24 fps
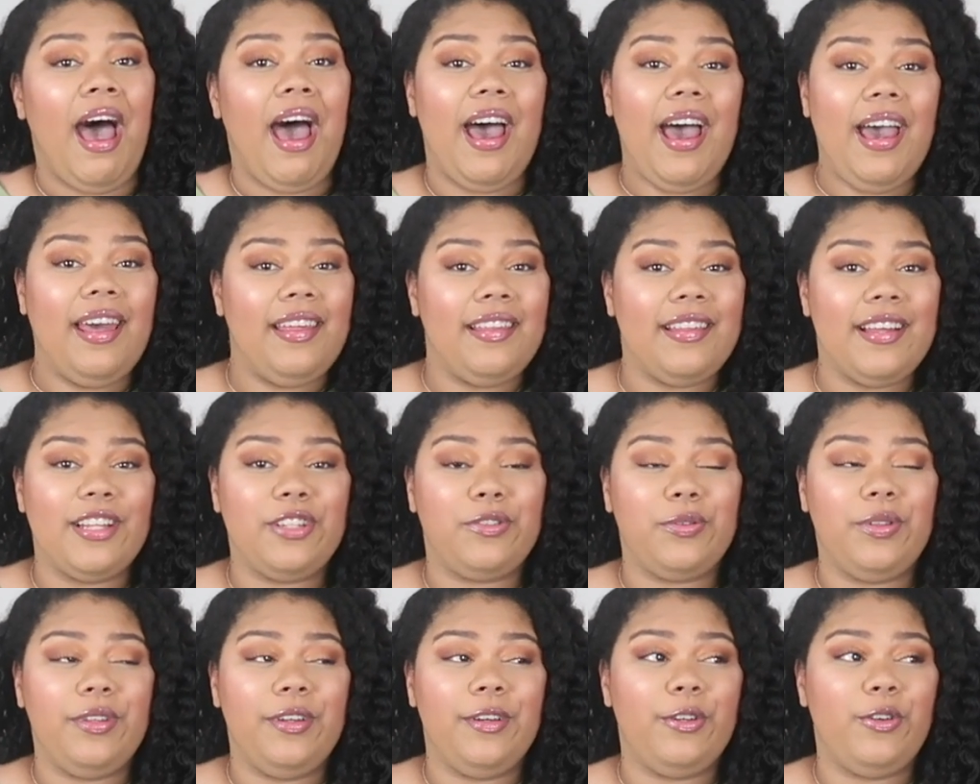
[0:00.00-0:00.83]
I think
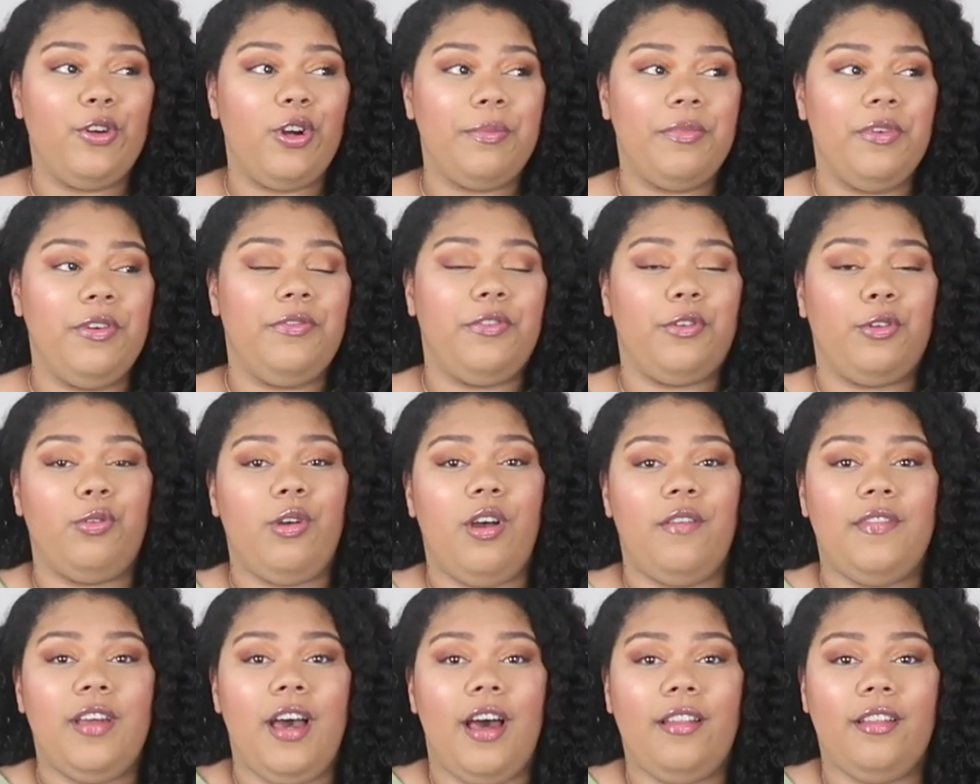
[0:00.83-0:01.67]
that's really adorable for
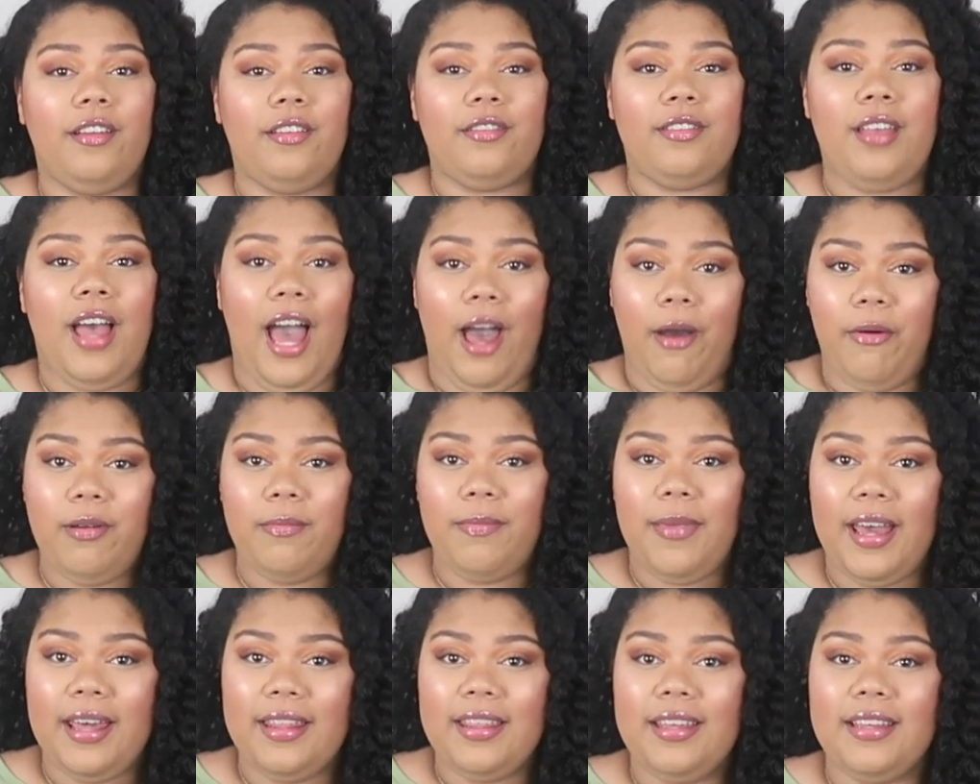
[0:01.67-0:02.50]
$12. I
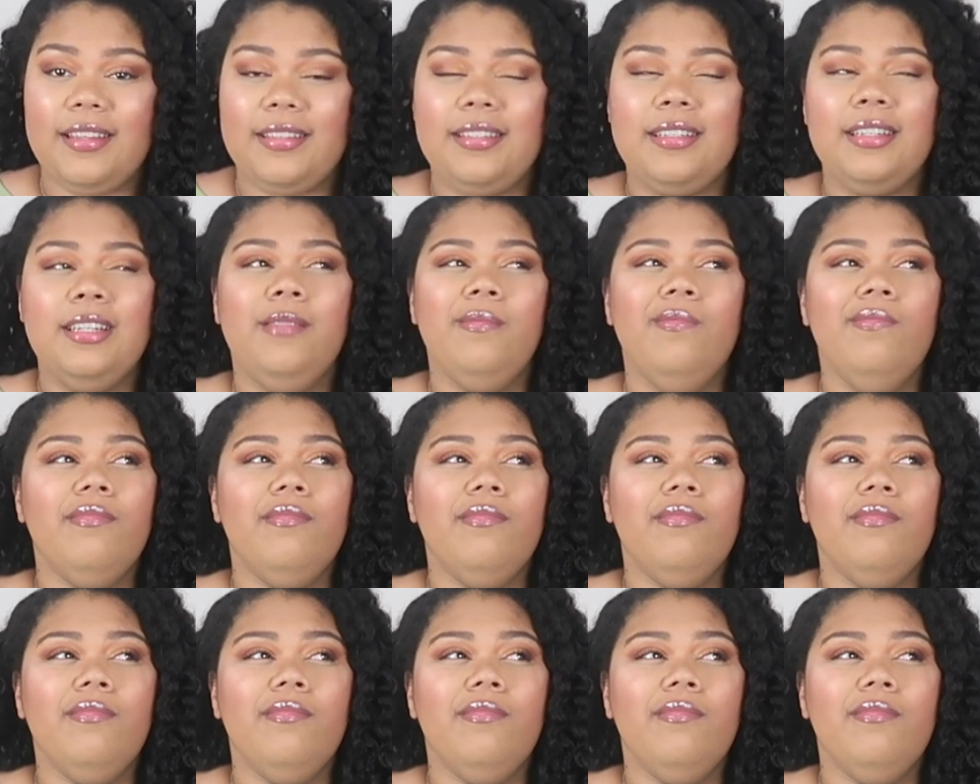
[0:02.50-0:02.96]
would buy this.